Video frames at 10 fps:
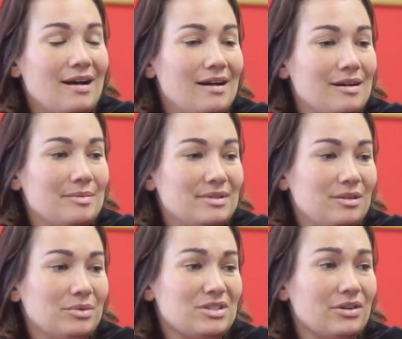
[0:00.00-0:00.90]
Um, and
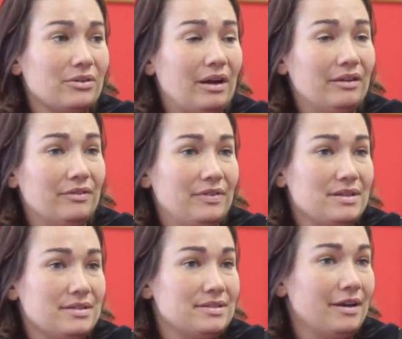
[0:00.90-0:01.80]
then we turned around and
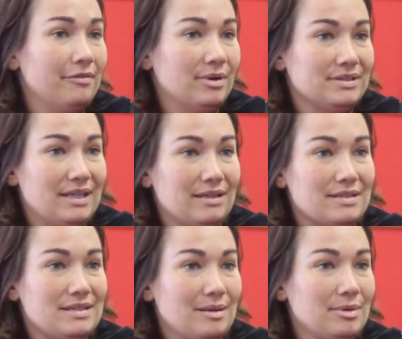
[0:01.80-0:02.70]
faced a tough Montana
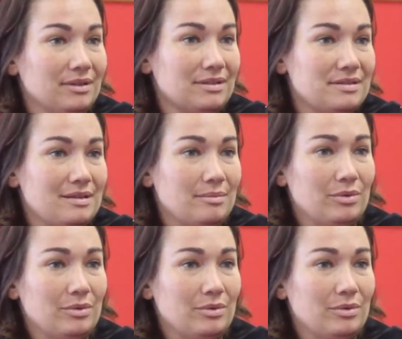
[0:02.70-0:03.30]
State Billings team